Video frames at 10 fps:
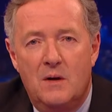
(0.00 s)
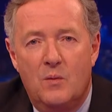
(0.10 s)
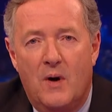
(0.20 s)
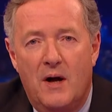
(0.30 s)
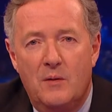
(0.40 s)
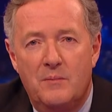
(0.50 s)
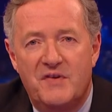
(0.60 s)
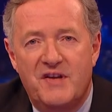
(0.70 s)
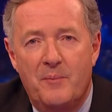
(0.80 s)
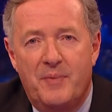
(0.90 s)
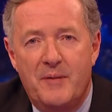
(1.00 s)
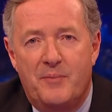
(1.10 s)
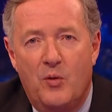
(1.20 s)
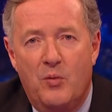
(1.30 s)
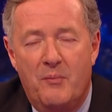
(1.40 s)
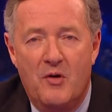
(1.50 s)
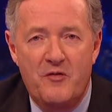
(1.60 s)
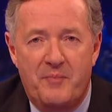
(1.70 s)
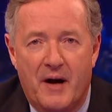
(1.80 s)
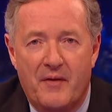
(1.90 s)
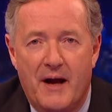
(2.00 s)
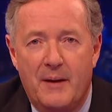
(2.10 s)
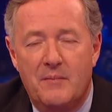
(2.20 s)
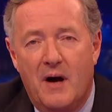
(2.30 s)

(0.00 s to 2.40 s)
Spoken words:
Well, some people were moved by that.